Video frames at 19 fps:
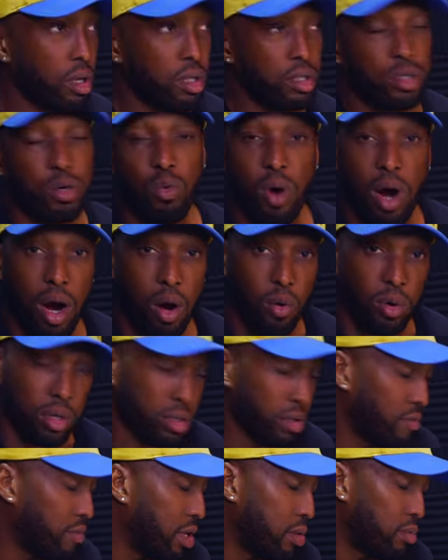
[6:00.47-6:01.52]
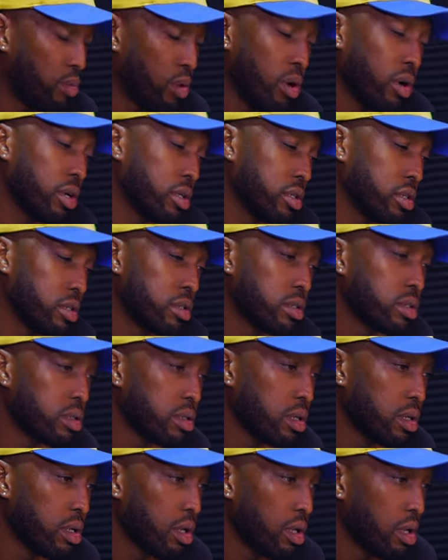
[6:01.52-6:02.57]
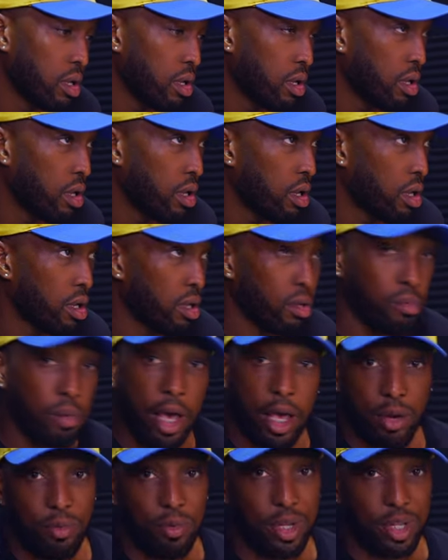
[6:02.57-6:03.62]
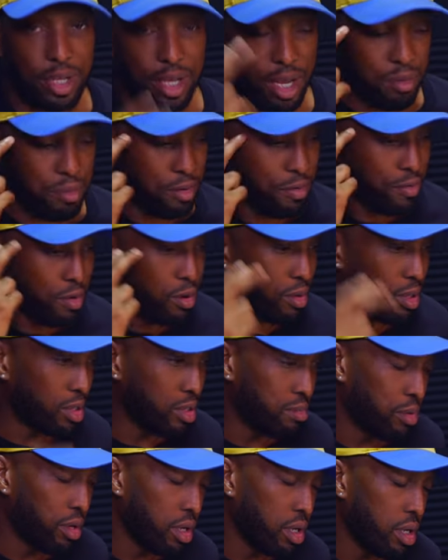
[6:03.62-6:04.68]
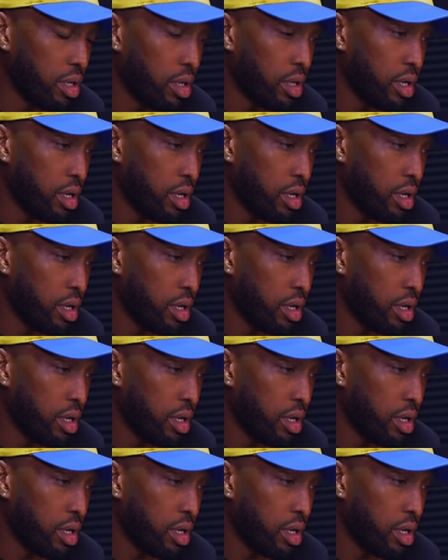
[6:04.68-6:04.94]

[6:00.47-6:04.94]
2 hours of deep work, is, man, you really got to be focused. But